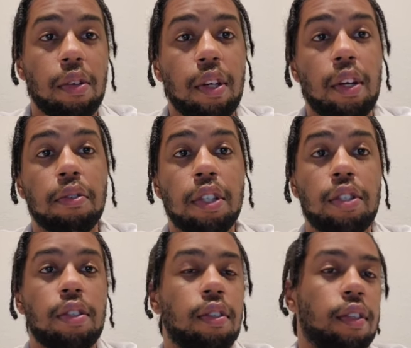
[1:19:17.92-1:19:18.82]

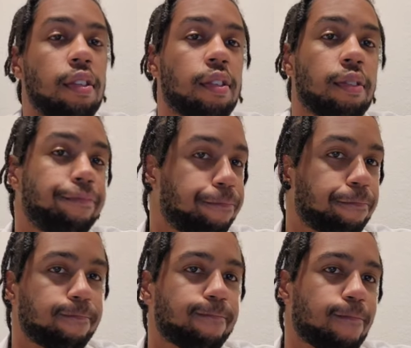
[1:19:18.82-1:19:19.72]
which is
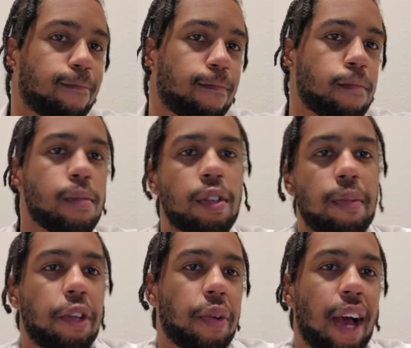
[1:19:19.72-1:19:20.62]
something
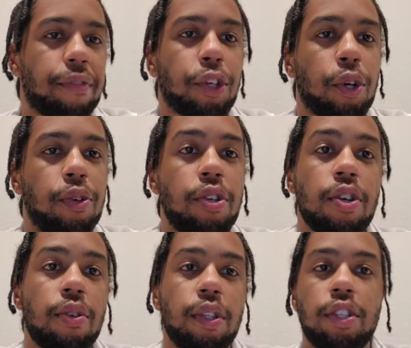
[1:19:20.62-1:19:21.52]
you'd have to code
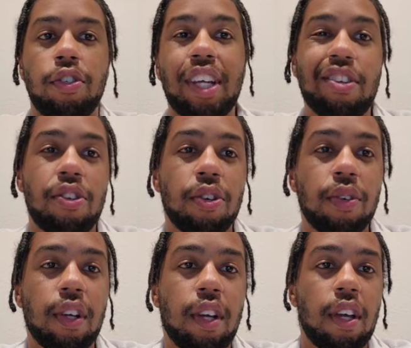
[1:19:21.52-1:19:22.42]
to, which you can do.
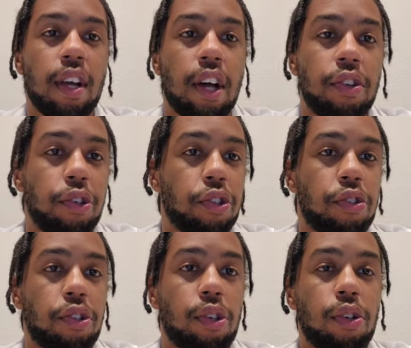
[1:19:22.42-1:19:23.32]
You would
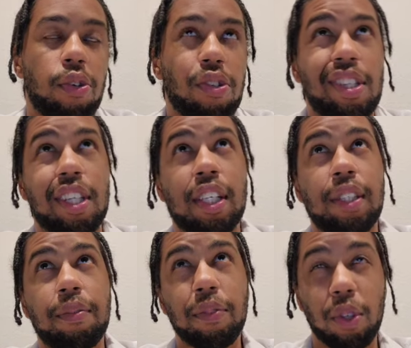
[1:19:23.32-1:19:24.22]
just use
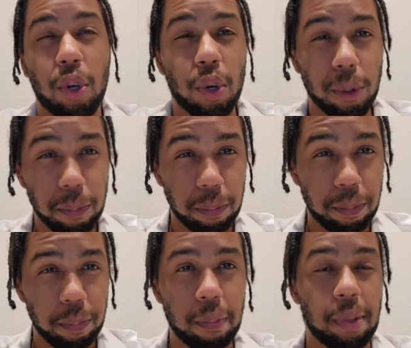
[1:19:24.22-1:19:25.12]
the Google
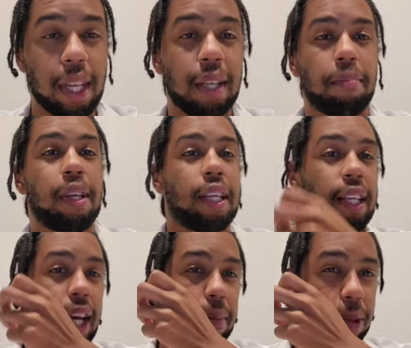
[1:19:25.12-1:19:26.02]
Play billing
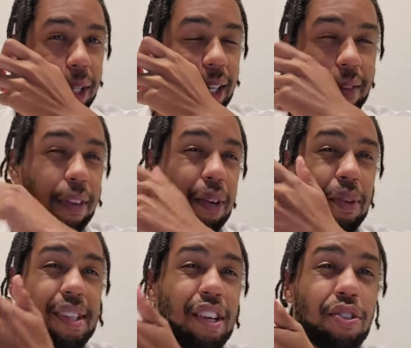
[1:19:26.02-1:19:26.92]
library. I forgot what
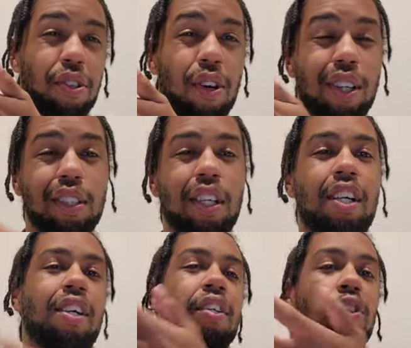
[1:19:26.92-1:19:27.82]
it's actually called.
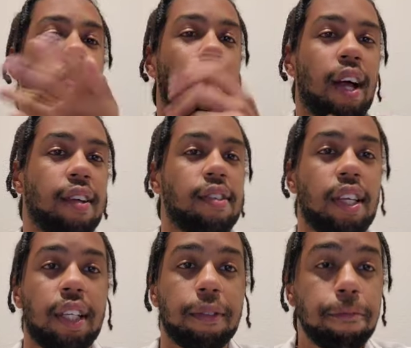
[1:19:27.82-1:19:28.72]
Google has
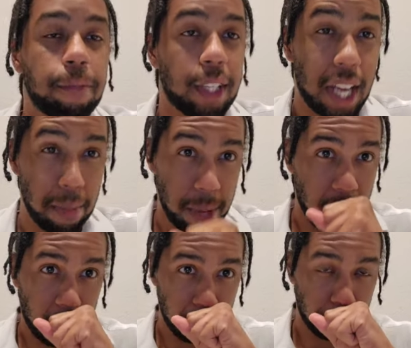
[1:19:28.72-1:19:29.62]
an
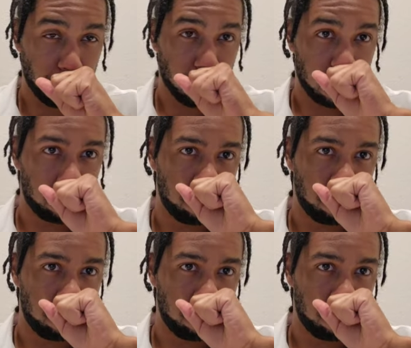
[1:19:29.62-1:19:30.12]
API for